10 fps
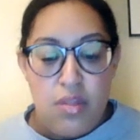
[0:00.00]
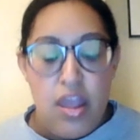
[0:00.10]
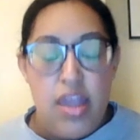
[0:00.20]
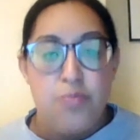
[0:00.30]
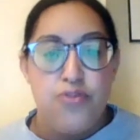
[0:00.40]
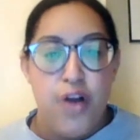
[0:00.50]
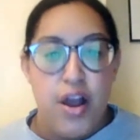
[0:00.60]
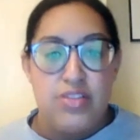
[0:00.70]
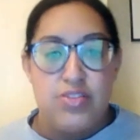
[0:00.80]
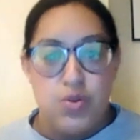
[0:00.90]
It
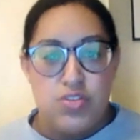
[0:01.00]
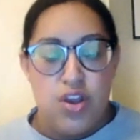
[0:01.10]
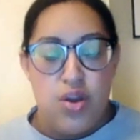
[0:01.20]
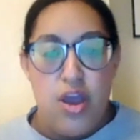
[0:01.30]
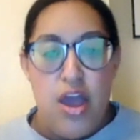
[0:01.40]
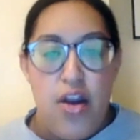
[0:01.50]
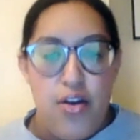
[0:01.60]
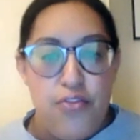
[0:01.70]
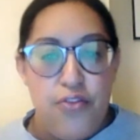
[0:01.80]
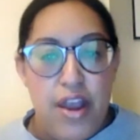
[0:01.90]
provides also a
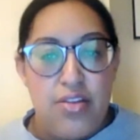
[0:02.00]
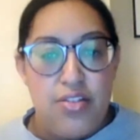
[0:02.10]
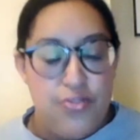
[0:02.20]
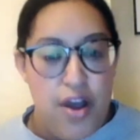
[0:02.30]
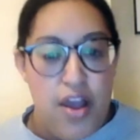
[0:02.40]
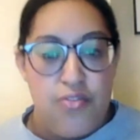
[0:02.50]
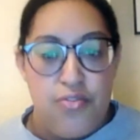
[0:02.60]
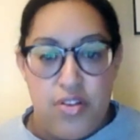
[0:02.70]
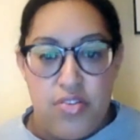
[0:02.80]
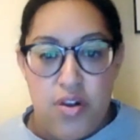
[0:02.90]
refiner's fire
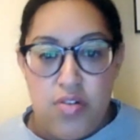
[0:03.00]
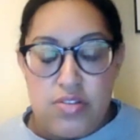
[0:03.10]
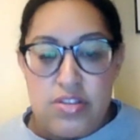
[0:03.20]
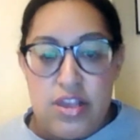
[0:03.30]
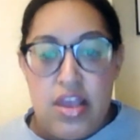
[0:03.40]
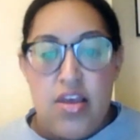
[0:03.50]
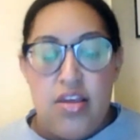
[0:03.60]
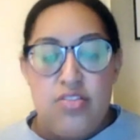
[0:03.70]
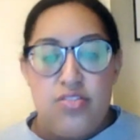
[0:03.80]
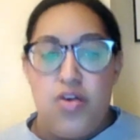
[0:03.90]
for our souls.
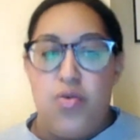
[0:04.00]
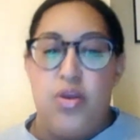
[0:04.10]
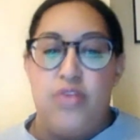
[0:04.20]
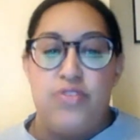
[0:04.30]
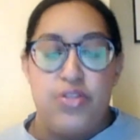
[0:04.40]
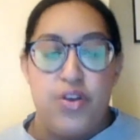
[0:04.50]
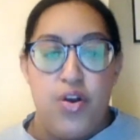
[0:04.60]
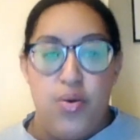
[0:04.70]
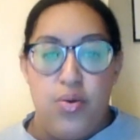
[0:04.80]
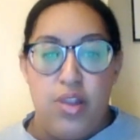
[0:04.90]
So even
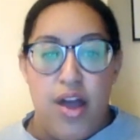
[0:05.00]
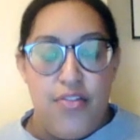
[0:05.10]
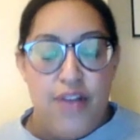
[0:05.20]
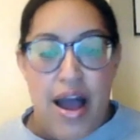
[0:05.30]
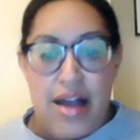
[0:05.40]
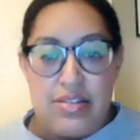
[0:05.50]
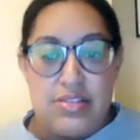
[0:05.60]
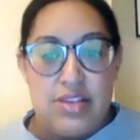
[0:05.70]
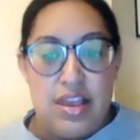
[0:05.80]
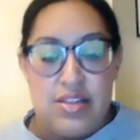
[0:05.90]
though life has
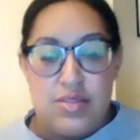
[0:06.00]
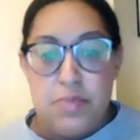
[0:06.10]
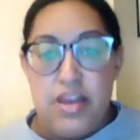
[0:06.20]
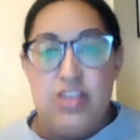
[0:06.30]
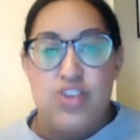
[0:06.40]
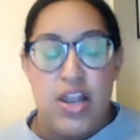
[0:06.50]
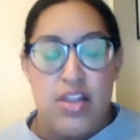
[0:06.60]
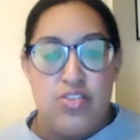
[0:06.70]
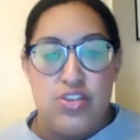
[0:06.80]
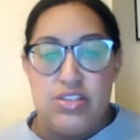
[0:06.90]
its many
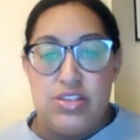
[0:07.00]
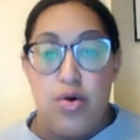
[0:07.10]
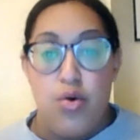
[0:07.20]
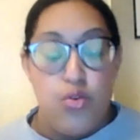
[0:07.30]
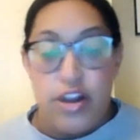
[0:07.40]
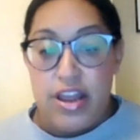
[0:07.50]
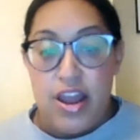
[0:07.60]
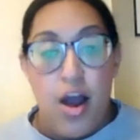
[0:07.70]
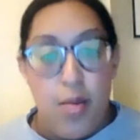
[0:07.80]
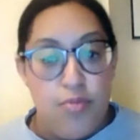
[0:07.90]
challenges that already
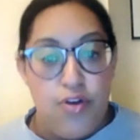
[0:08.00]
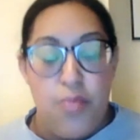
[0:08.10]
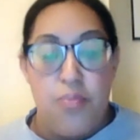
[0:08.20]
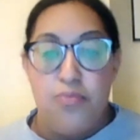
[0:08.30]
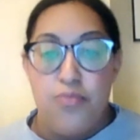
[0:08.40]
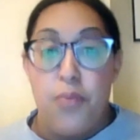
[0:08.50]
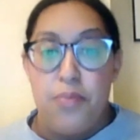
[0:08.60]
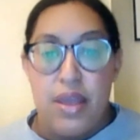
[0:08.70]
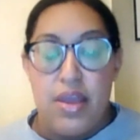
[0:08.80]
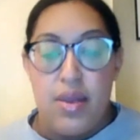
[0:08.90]
come from, from
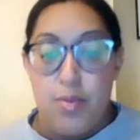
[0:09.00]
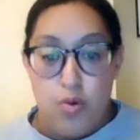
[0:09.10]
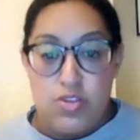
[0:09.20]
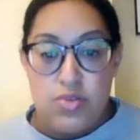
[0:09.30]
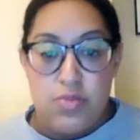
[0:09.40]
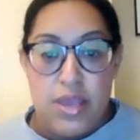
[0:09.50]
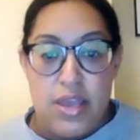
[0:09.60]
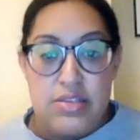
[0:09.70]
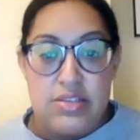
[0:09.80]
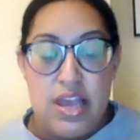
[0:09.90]
being mortal
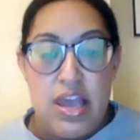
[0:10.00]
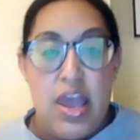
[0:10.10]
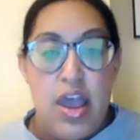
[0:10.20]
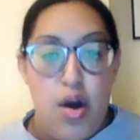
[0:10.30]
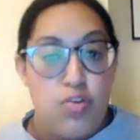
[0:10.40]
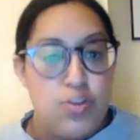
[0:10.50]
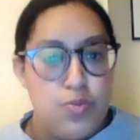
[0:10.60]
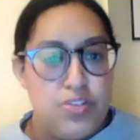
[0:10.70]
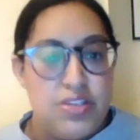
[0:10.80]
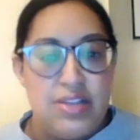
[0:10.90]
beings, it also
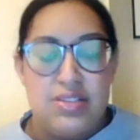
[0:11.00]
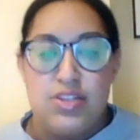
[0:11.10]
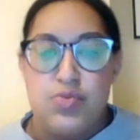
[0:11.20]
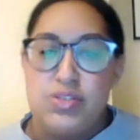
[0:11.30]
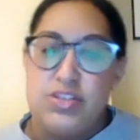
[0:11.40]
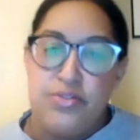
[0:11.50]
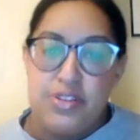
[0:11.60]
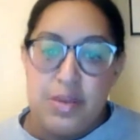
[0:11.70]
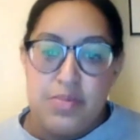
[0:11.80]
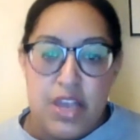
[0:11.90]
presents us with
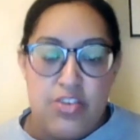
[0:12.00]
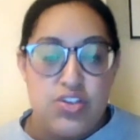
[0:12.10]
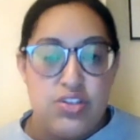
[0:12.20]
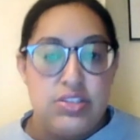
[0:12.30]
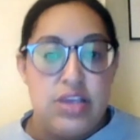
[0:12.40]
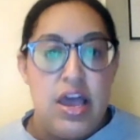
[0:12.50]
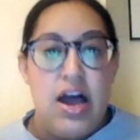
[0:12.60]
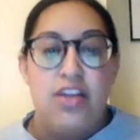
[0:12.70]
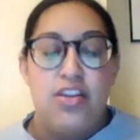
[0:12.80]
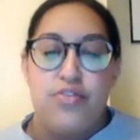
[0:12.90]
different temptations
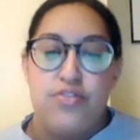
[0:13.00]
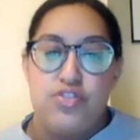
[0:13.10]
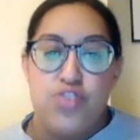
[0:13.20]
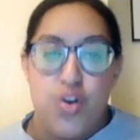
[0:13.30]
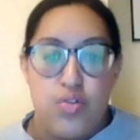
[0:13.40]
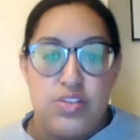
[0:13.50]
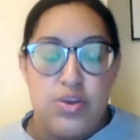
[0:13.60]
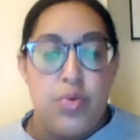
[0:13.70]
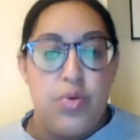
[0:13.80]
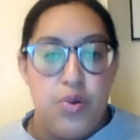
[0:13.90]
and different struggles
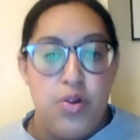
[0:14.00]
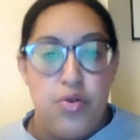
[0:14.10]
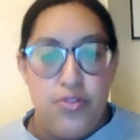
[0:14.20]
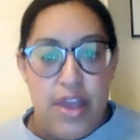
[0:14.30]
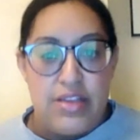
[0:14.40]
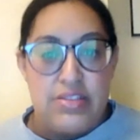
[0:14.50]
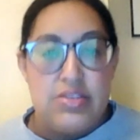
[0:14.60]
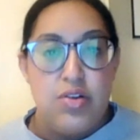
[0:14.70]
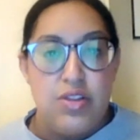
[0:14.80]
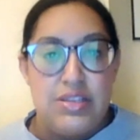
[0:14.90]
that we will all face
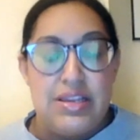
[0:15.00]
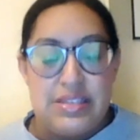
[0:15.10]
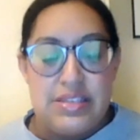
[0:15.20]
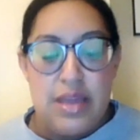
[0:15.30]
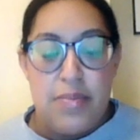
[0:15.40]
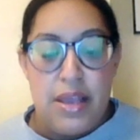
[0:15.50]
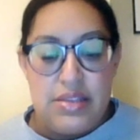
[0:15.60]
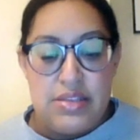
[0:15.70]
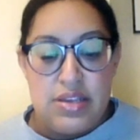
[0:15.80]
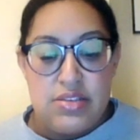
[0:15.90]
on a day-to-day
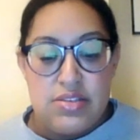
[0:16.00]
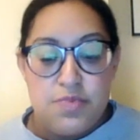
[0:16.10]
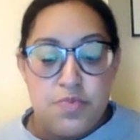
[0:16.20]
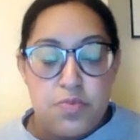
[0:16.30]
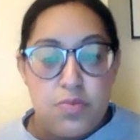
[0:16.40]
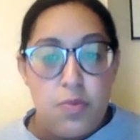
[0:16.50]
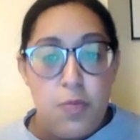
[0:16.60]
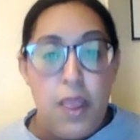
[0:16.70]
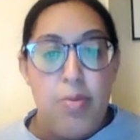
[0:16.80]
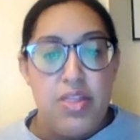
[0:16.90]
basis.
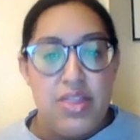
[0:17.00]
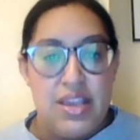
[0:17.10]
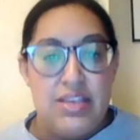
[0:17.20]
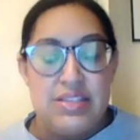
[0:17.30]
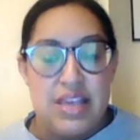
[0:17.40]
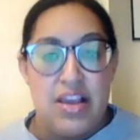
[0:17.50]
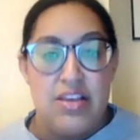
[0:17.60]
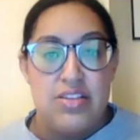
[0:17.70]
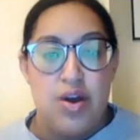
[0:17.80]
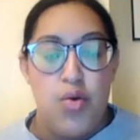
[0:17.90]
But these
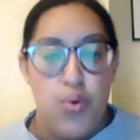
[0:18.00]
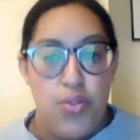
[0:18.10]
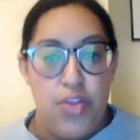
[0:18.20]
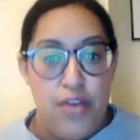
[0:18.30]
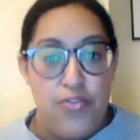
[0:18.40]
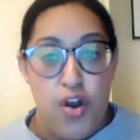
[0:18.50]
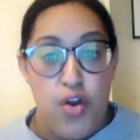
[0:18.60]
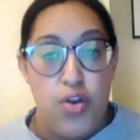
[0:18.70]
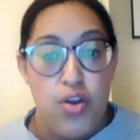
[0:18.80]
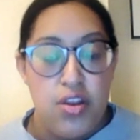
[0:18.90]
things are all there for our
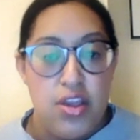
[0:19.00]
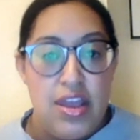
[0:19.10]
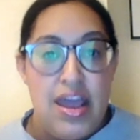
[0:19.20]
good